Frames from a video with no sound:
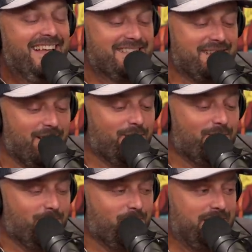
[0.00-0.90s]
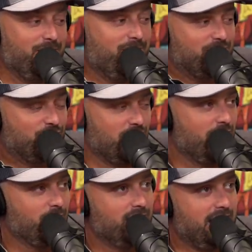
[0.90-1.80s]
So we do this
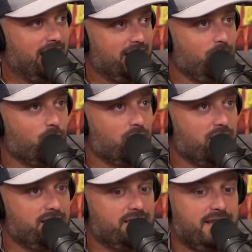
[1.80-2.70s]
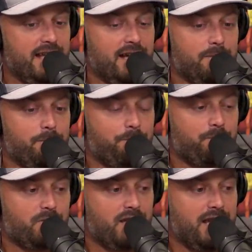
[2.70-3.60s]
show and where it's set up.
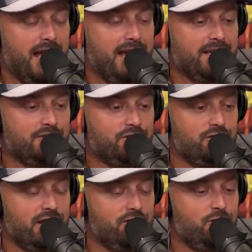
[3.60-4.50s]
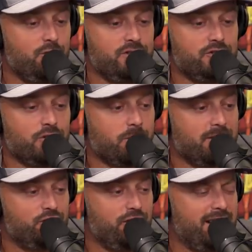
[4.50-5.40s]
And I used to do this joke
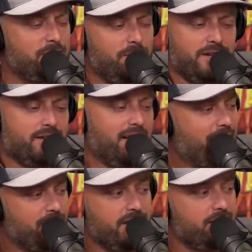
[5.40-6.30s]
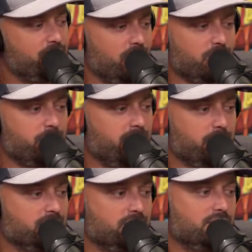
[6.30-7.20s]
about Shakespeare. I forget the joke, but it
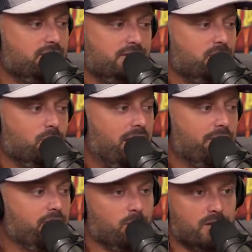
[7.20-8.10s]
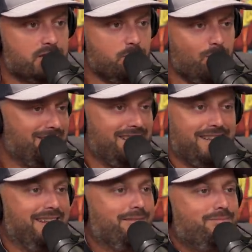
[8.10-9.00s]
was just whatever it was. It wasn't
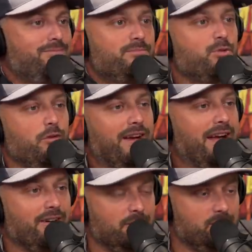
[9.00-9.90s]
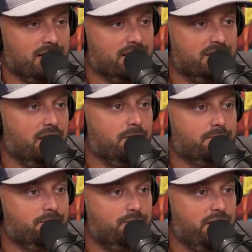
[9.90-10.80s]
anything profound. It was like a
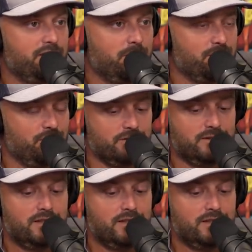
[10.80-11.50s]
dumb Shakespeare joke.